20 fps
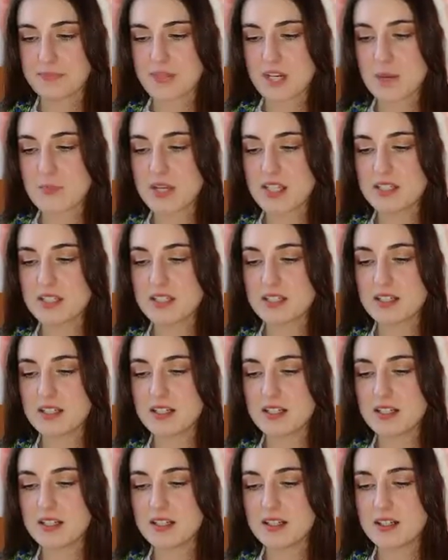I mean,
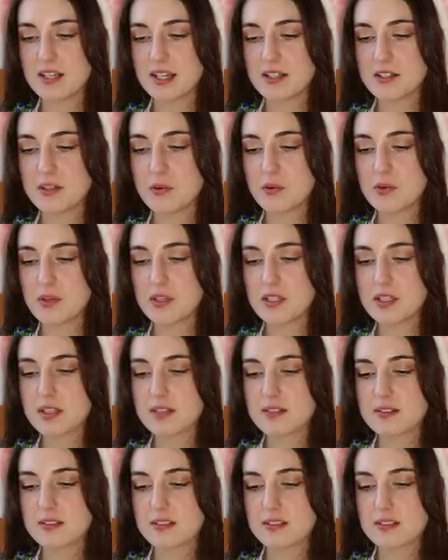uh, I know
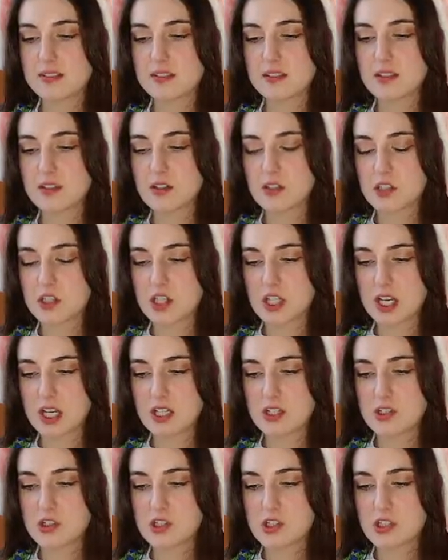it's got
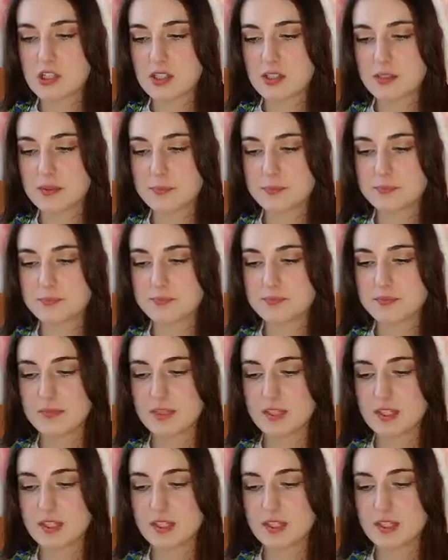changed um,